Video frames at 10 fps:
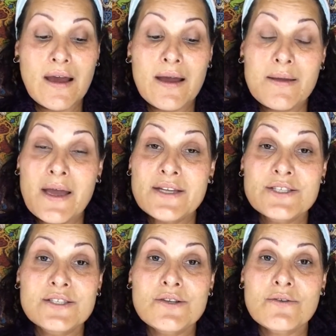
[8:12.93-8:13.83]
I
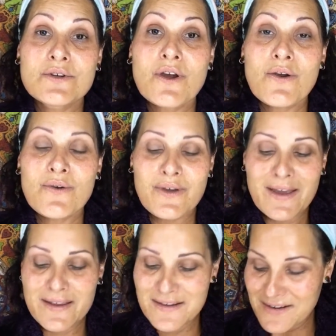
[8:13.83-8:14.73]
just don't know,
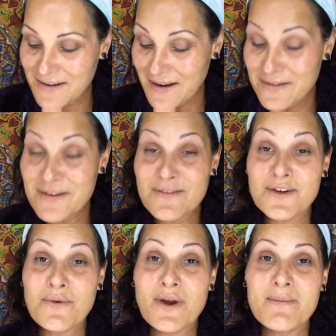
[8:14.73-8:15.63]
and I don't
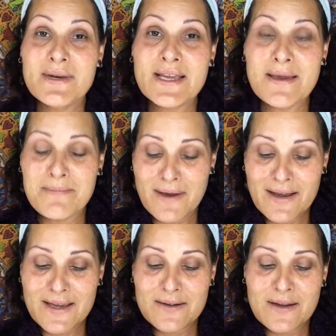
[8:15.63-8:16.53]
even know where I'm going to get
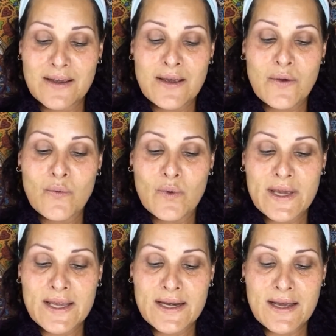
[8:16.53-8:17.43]
mine
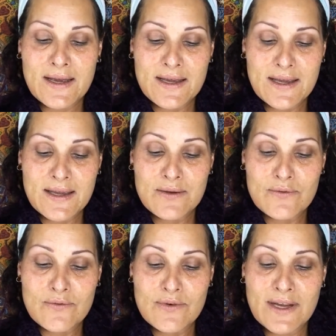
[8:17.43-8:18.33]
when I
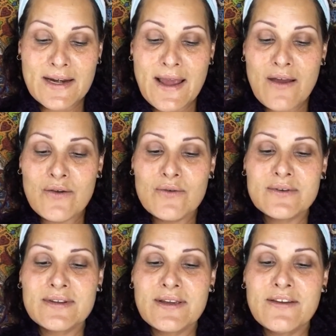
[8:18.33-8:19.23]
run
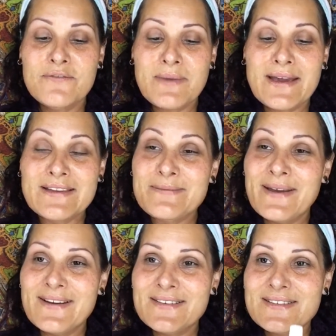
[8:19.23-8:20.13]
out of my
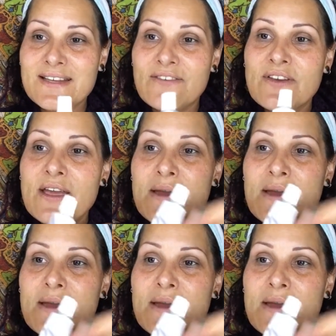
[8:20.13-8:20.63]
expired stuff.